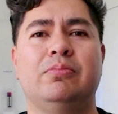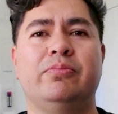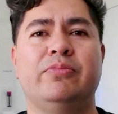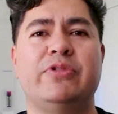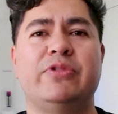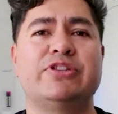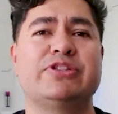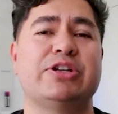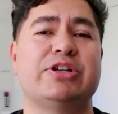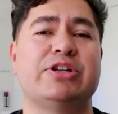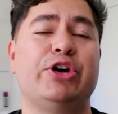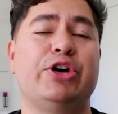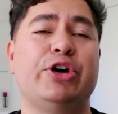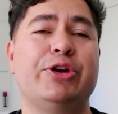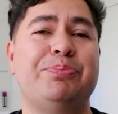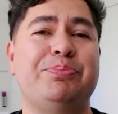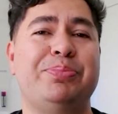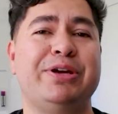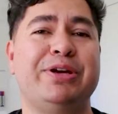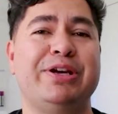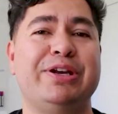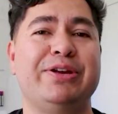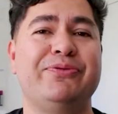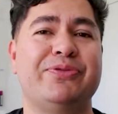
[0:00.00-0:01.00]
a lot of pit
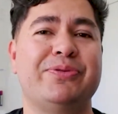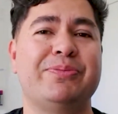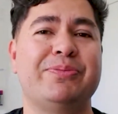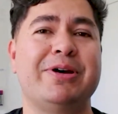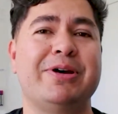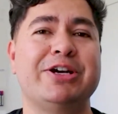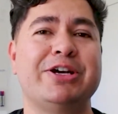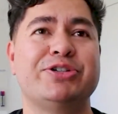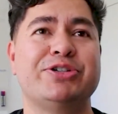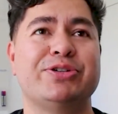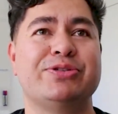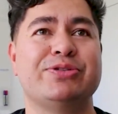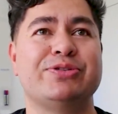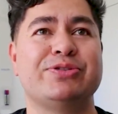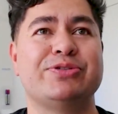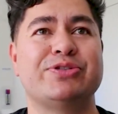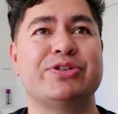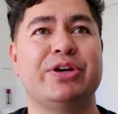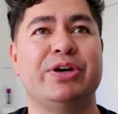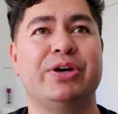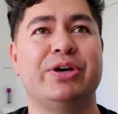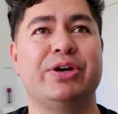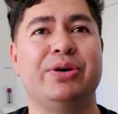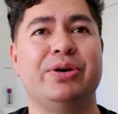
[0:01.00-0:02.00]
information.
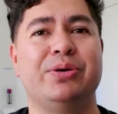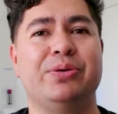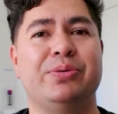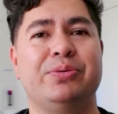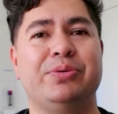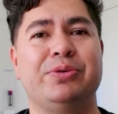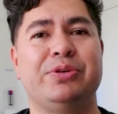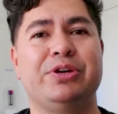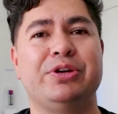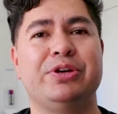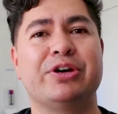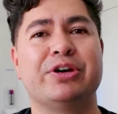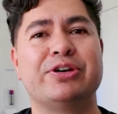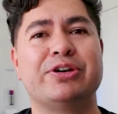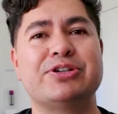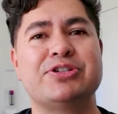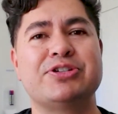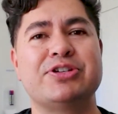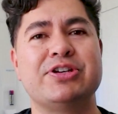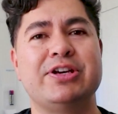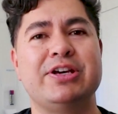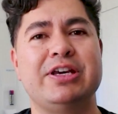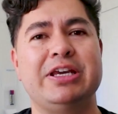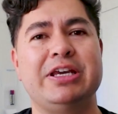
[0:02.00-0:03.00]
So you're gonna
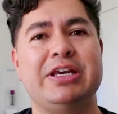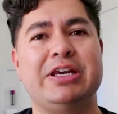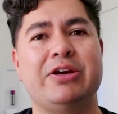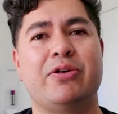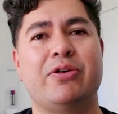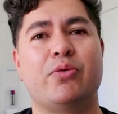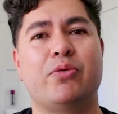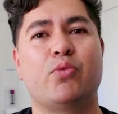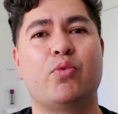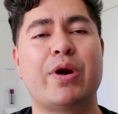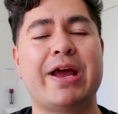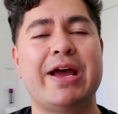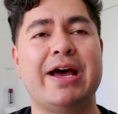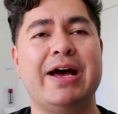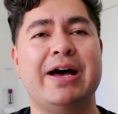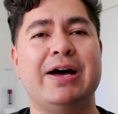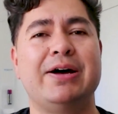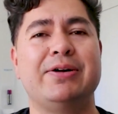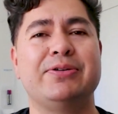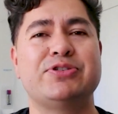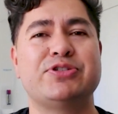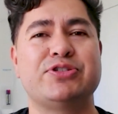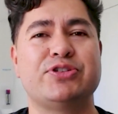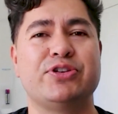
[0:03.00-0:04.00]
see round
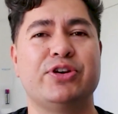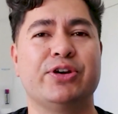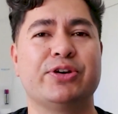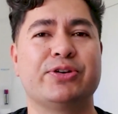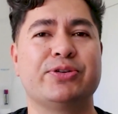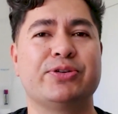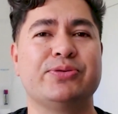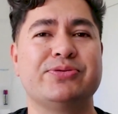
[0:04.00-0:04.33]
circles,